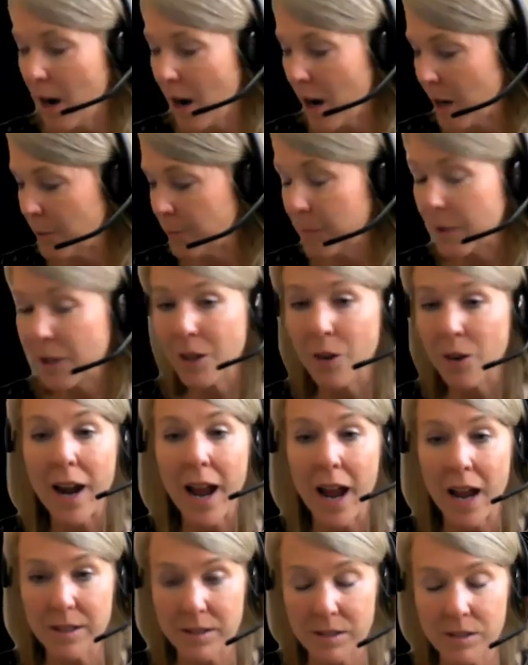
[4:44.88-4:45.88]
I
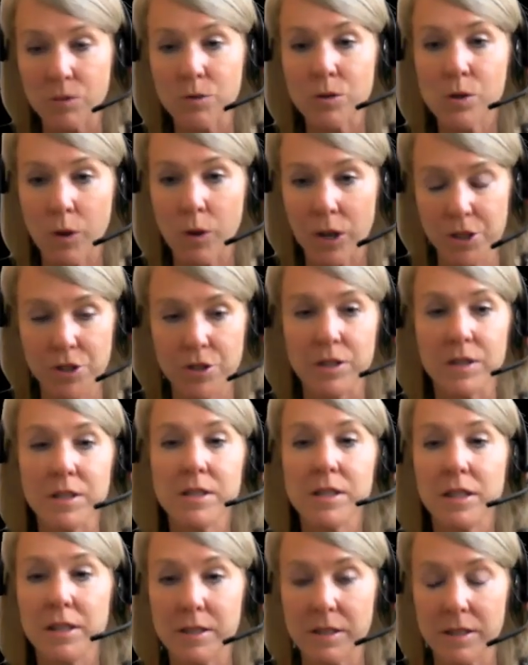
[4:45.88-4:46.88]
ask those
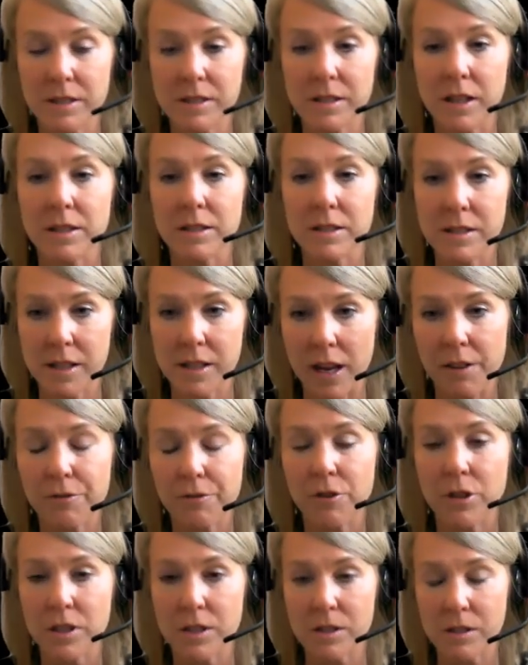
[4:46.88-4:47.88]
questions: Is this
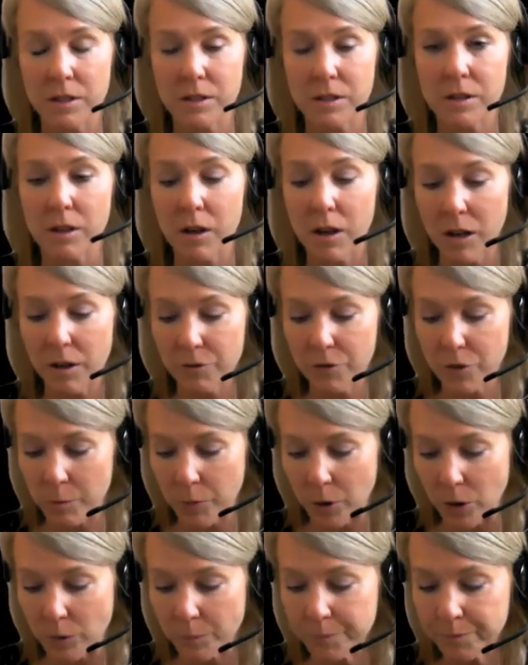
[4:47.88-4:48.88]
unsafe, or is this
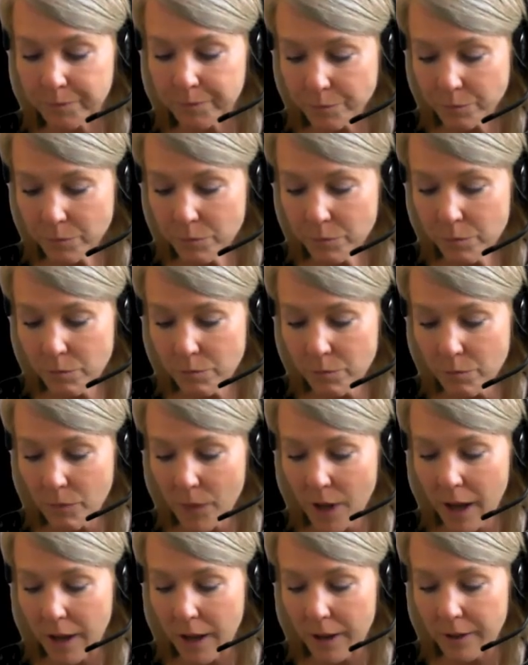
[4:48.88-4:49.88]
uncomfortable?
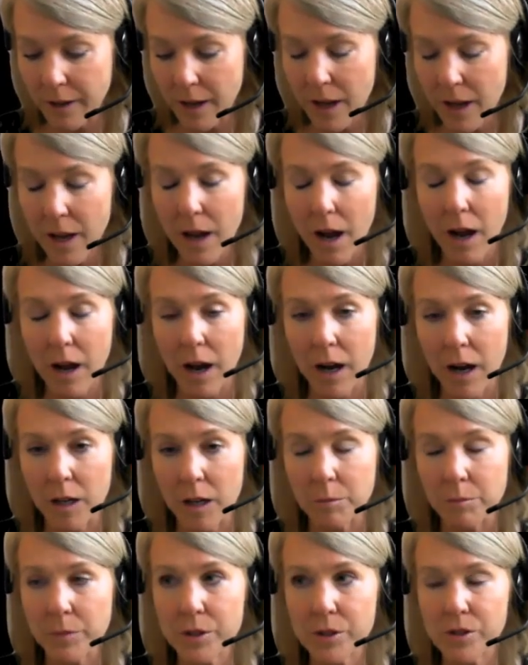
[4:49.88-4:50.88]
And
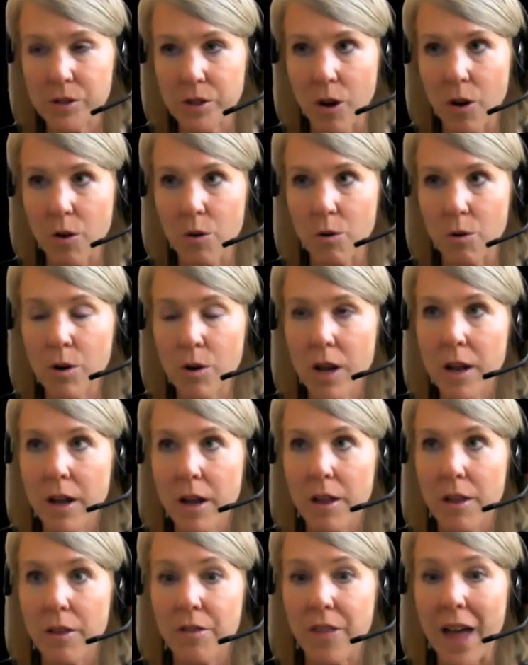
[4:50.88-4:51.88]
so
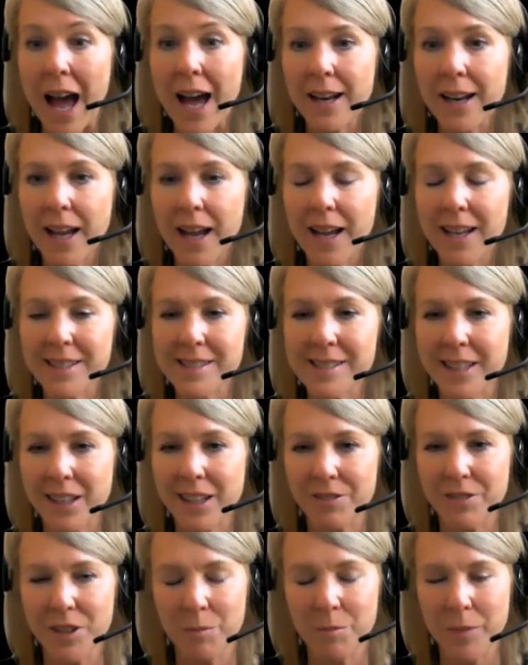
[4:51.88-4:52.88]
that has
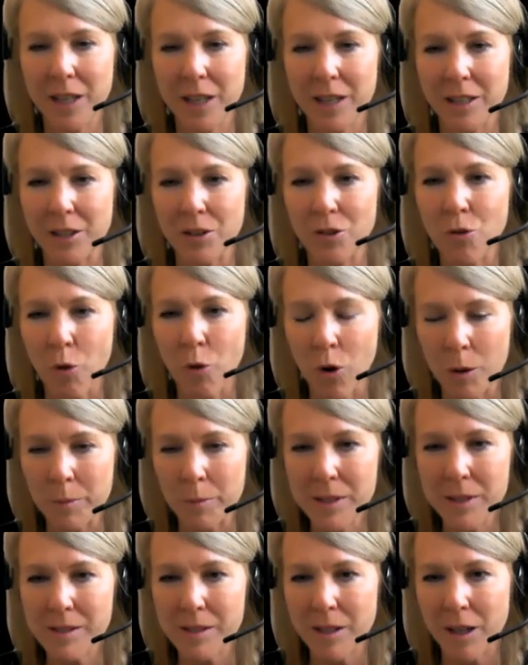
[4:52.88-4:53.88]
given me an
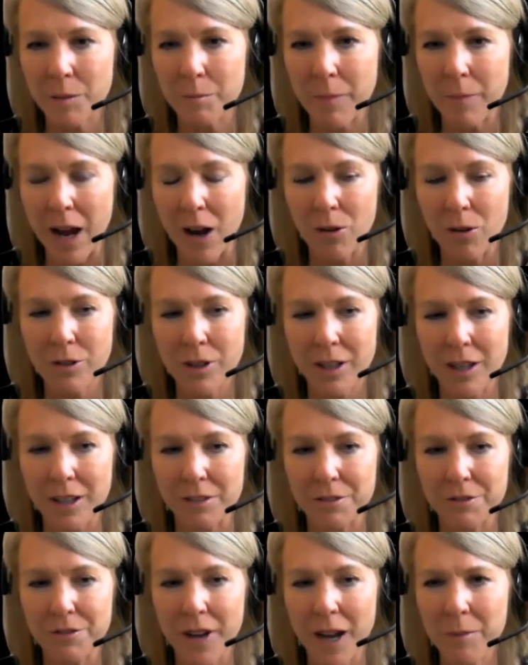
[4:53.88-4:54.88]
enormous amount
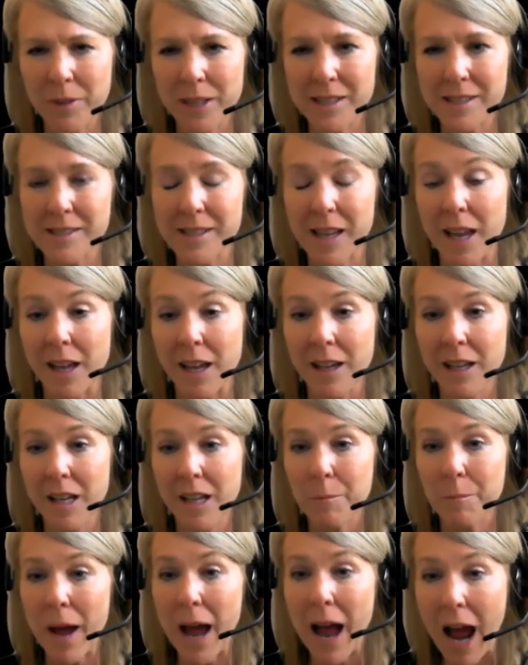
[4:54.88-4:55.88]
of, I'm going to say,
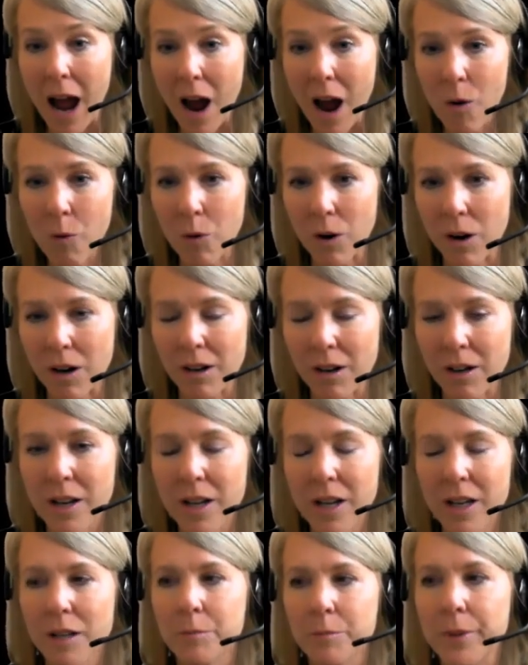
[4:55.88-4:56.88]
power,
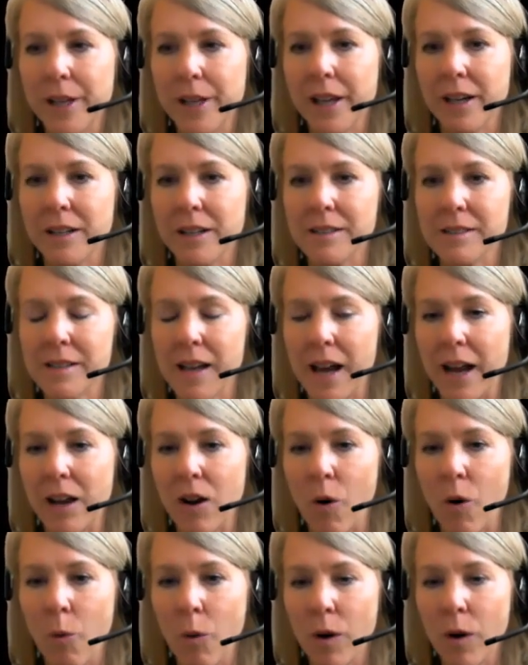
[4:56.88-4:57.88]
because I
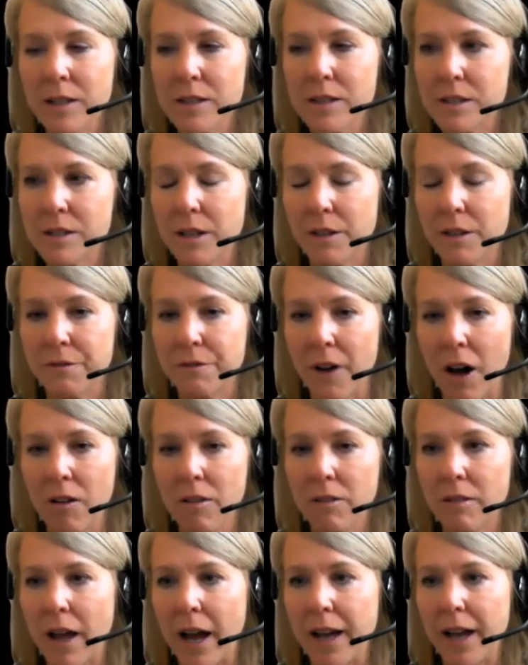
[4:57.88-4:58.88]
always
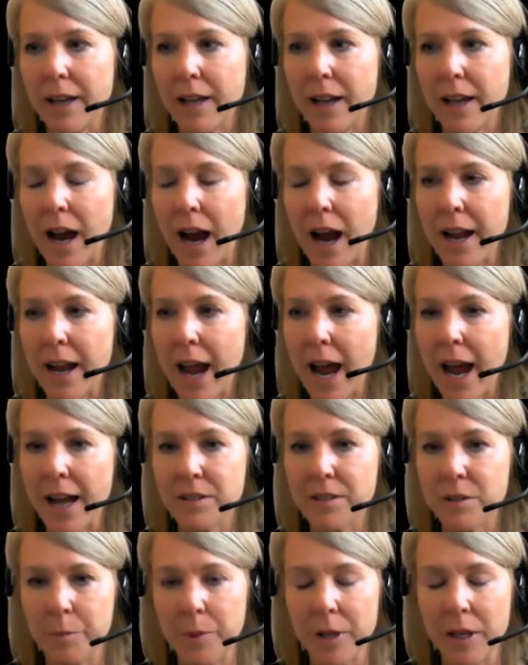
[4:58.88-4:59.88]
felt like I
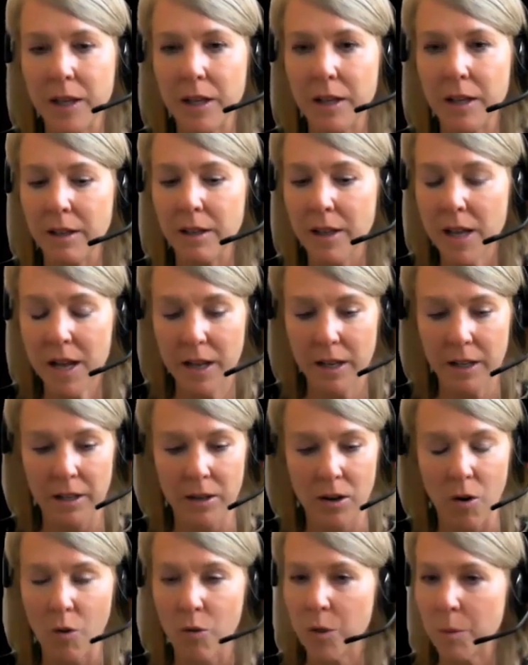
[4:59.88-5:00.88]
had to be,
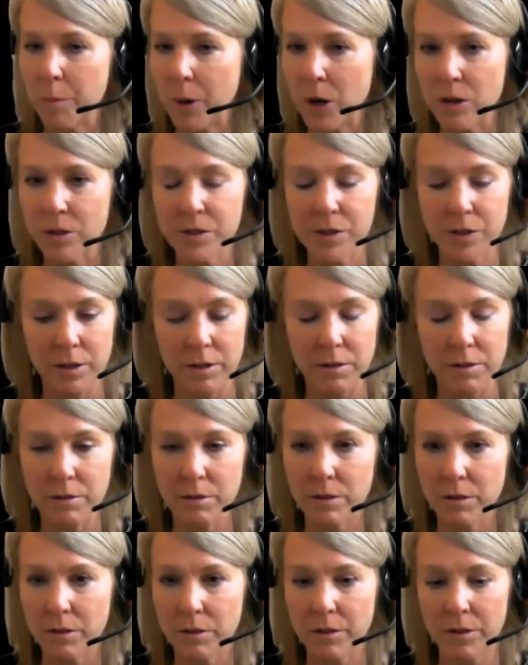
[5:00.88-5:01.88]
the person
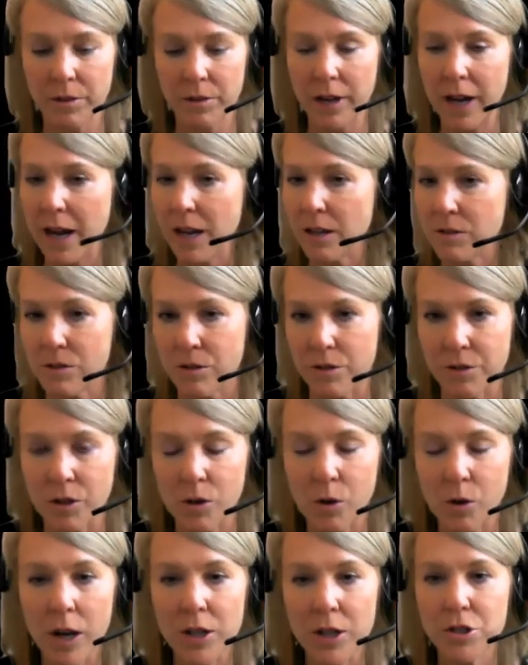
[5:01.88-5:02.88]
that answered the
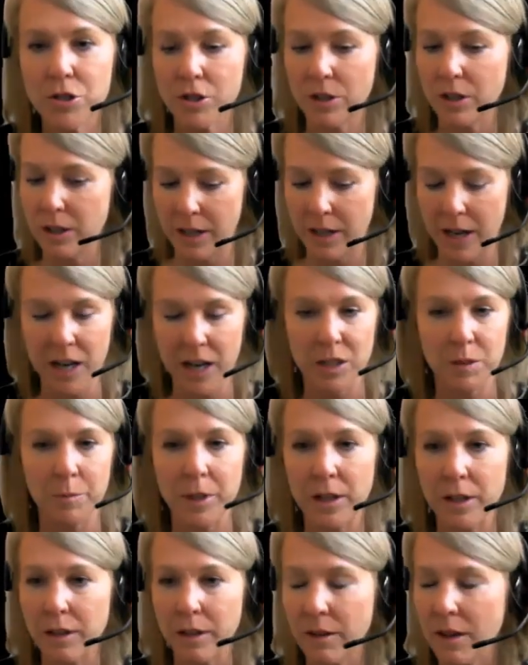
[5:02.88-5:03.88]
question. It had to
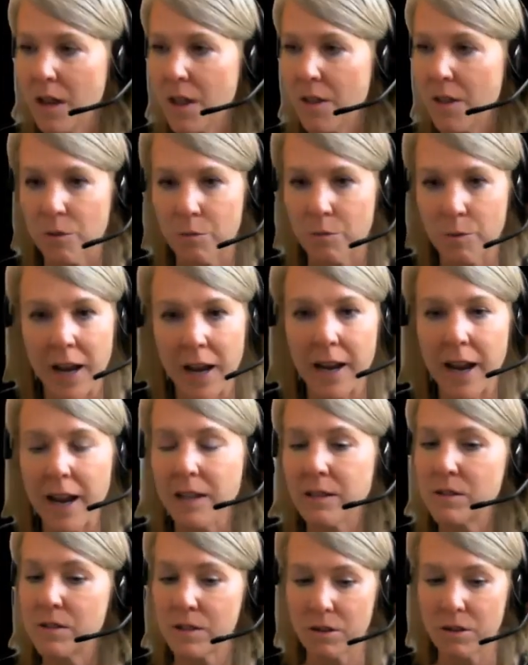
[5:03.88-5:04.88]
be the right
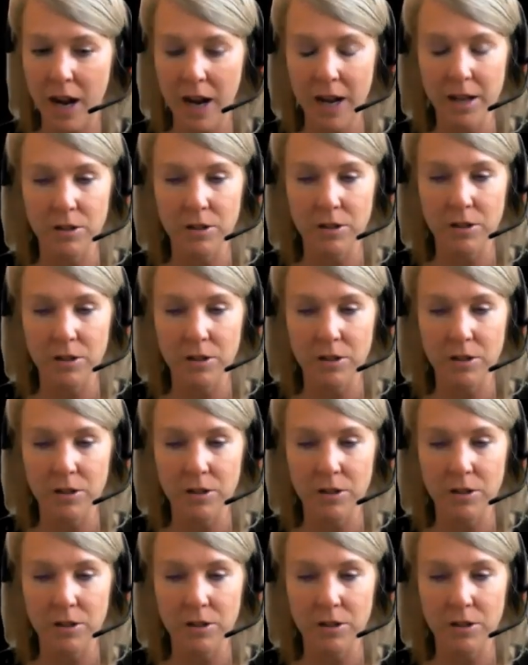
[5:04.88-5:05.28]
answer. I had